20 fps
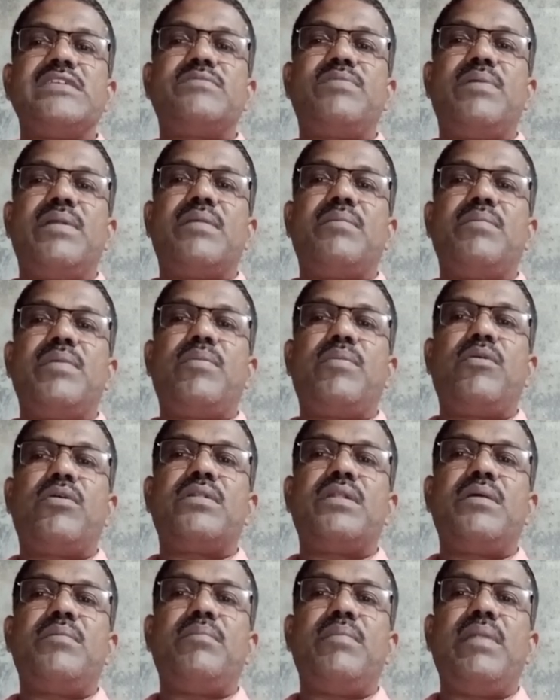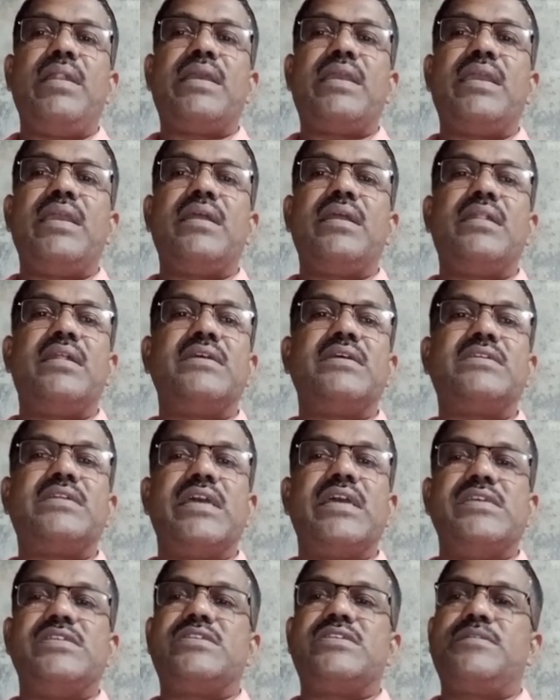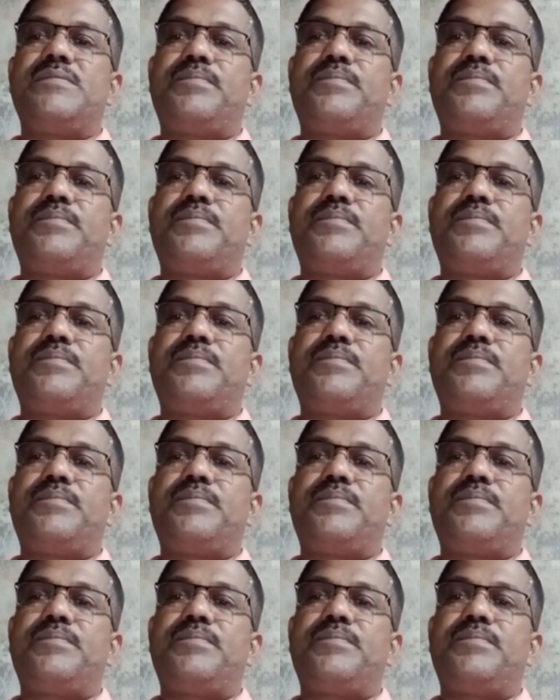field before the milking the stage.